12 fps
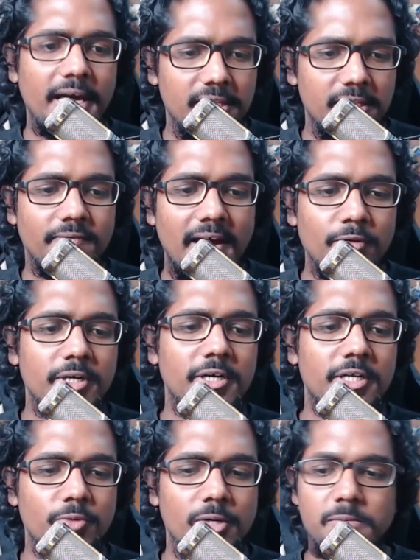I see the value in
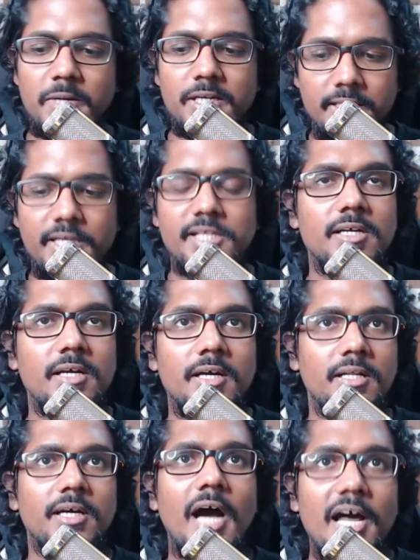rituals, but at least
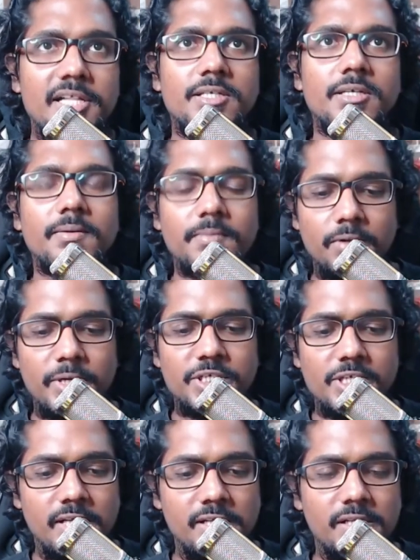the caste
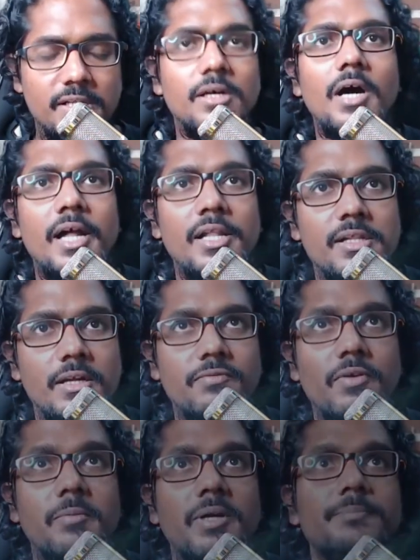question is answered
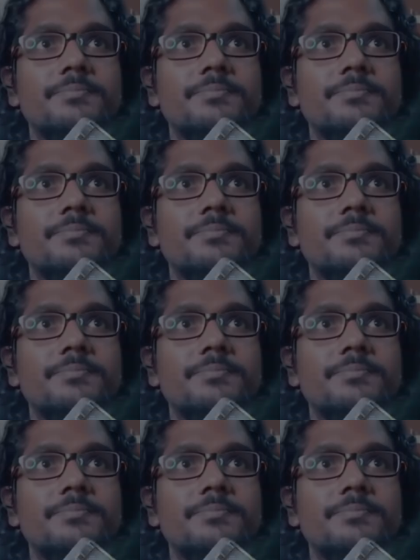for me.